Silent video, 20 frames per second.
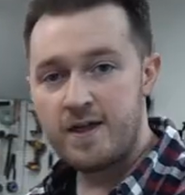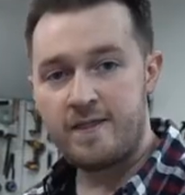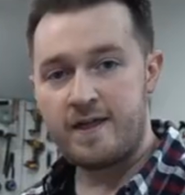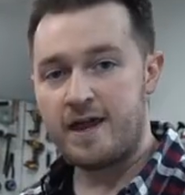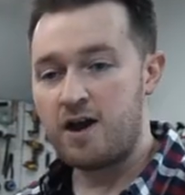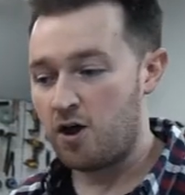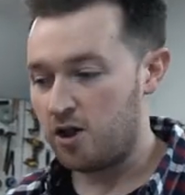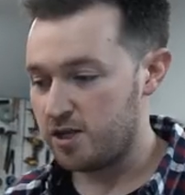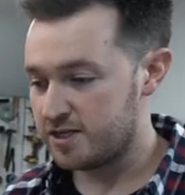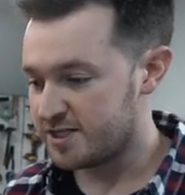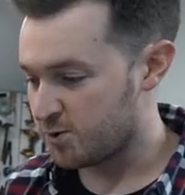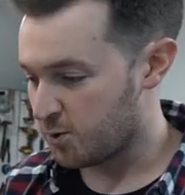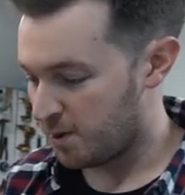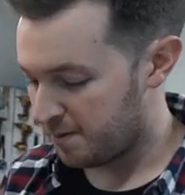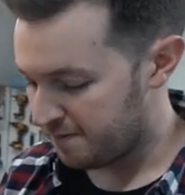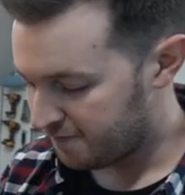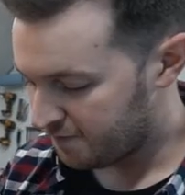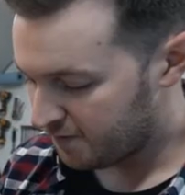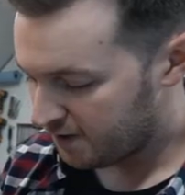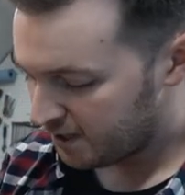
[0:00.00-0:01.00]
And then also
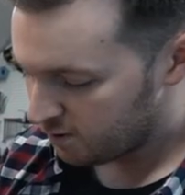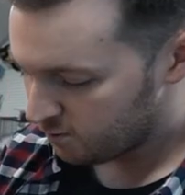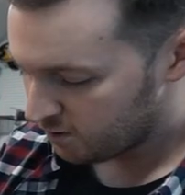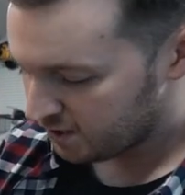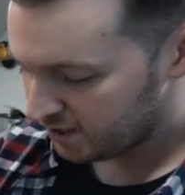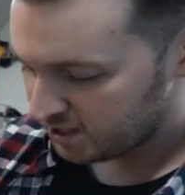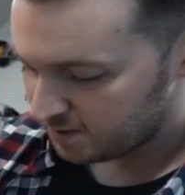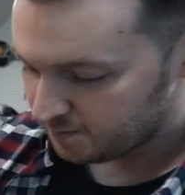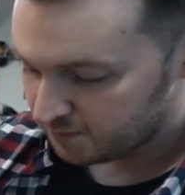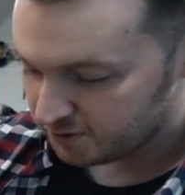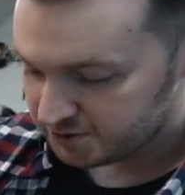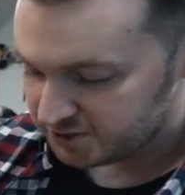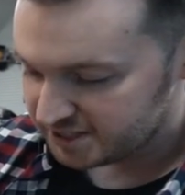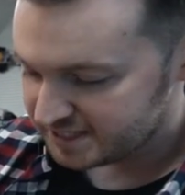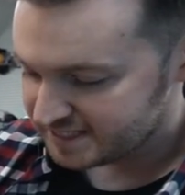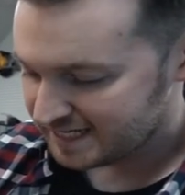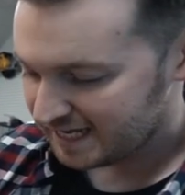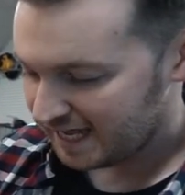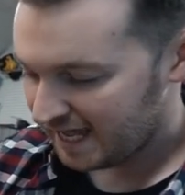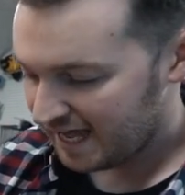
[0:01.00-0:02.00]
up front, we're gonna put
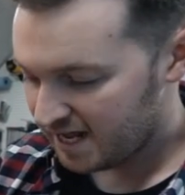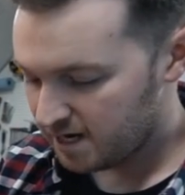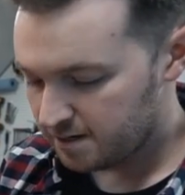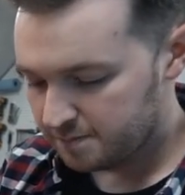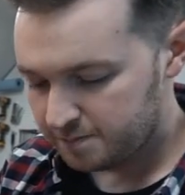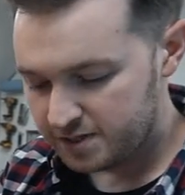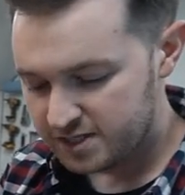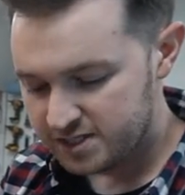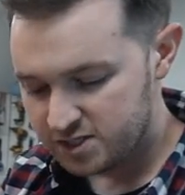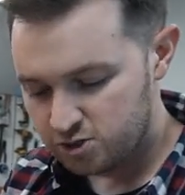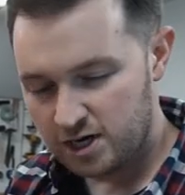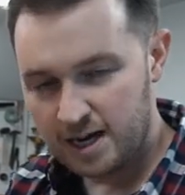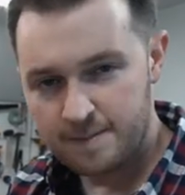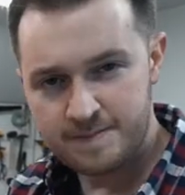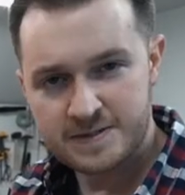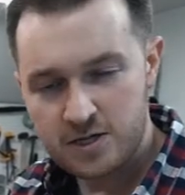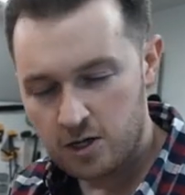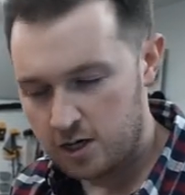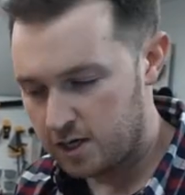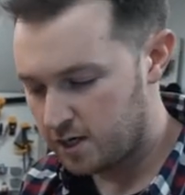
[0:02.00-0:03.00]
these canopy
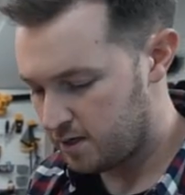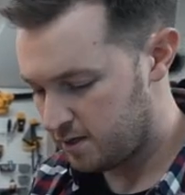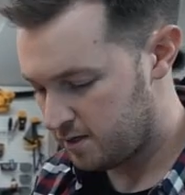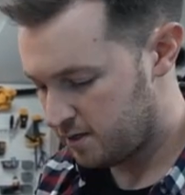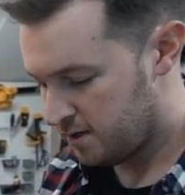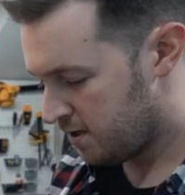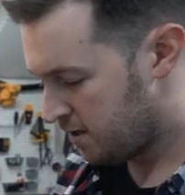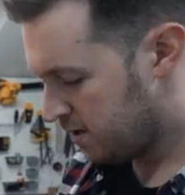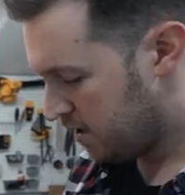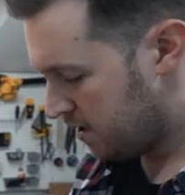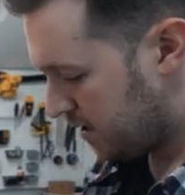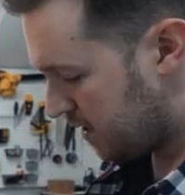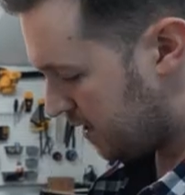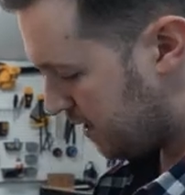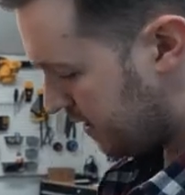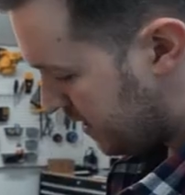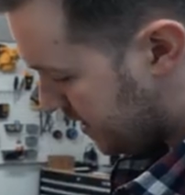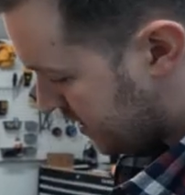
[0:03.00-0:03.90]
straps on, and they